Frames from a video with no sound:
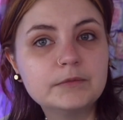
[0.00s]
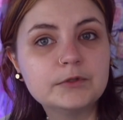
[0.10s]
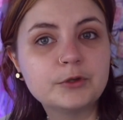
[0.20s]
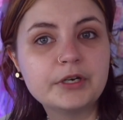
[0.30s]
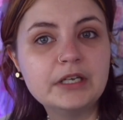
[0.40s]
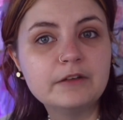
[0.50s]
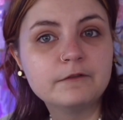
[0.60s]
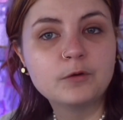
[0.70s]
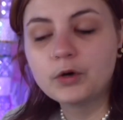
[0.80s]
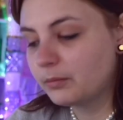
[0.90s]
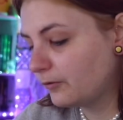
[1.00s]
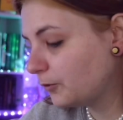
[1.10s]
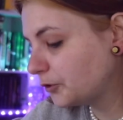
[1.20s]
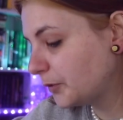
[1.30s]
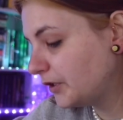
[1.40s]
24
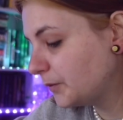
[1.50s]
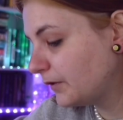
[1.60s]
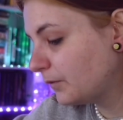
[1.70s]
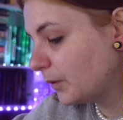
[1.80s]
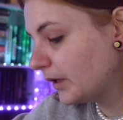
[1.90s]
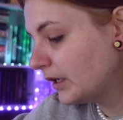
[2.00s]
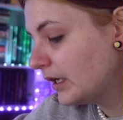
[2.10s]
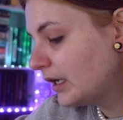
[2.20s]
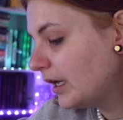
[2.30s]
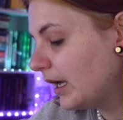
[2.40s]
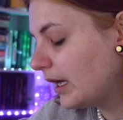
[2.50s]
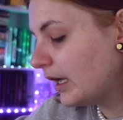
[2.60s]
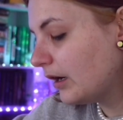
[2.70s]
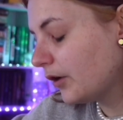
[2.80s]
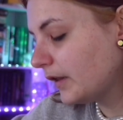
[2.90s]
before 2024, or
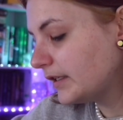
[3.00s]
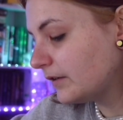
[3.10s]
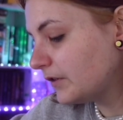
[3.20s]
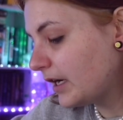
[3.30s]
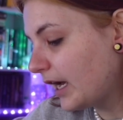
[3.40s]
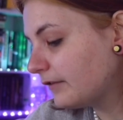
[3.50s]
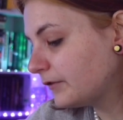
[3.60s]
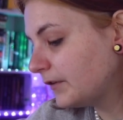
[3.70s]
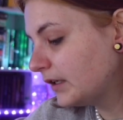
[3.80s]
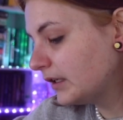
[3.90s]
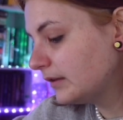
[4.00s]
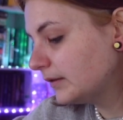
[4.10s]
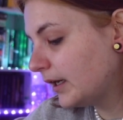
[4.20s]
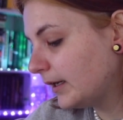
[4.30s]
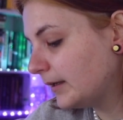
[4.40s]
at least I've done half of it.
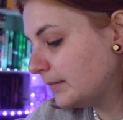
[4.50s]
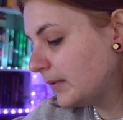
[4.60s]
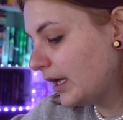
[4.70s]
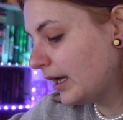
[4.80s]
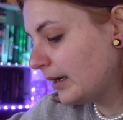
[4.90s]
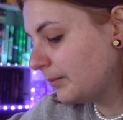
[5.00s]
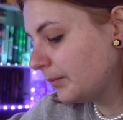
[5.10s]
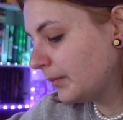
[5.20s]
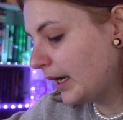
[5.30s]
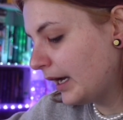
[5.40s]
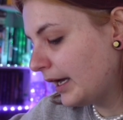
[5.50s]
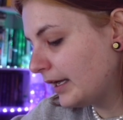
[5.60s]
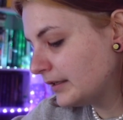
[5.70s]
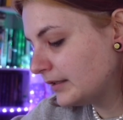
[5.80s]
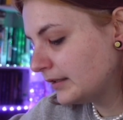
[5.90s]
I'm
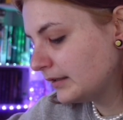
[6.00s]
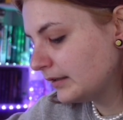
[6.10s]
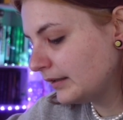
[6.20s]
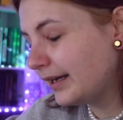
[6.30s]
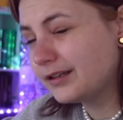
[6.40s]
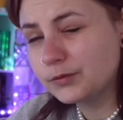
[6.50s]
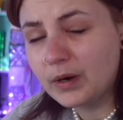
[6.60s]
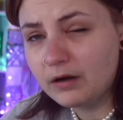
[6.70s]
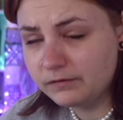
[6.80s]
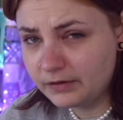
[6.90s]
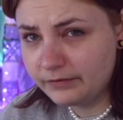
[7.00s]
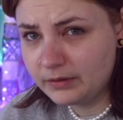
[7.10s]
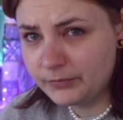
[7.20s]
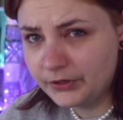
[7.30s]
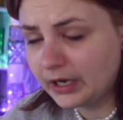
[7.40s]
at like 12 of
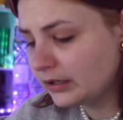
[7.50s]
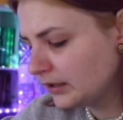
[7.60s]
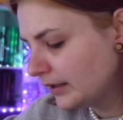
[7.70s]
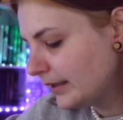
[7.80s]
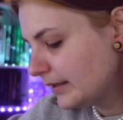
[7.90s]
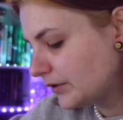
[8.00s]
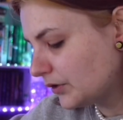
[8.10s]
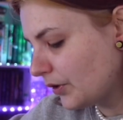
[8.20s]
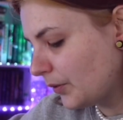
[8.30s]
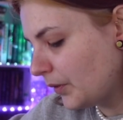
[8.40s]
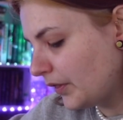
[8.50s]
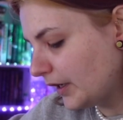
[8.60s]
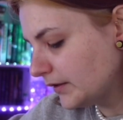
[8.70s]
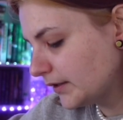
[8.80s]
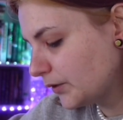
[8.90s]
them are done, so
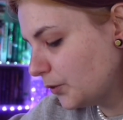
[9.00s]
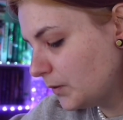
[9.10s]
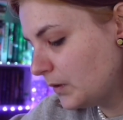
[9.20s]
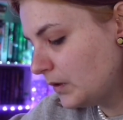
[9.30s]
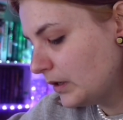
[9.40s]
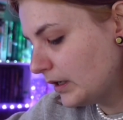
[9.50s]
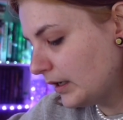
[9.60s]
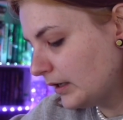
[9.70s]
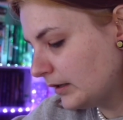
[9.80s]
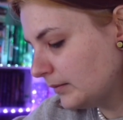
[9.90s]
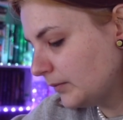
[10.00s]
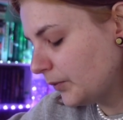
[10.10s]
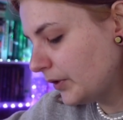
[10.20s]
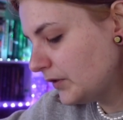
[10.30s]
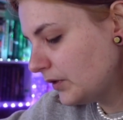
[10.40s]
that's cool.
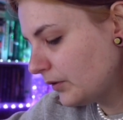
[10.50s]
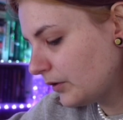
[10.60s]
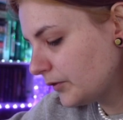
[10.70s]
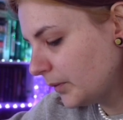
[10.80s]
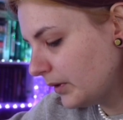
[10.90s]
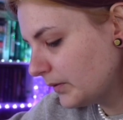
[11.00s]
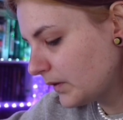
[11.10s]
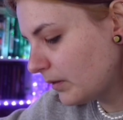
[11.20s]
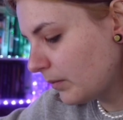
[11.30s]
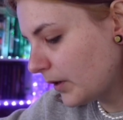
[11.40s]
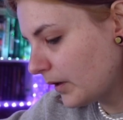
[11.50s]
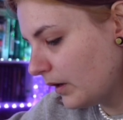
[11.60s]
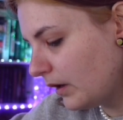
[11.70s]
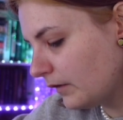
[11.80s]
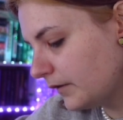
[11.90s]
Where's that? There's one I was going to mark
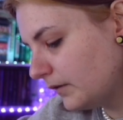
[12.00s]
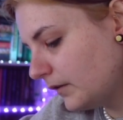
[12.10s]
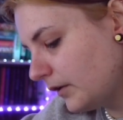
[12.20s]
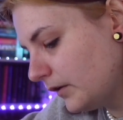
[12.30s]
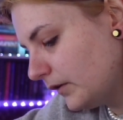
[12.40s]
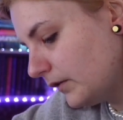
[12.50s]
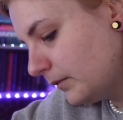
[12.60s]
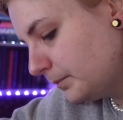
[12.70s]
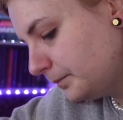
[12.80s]
off. There it is.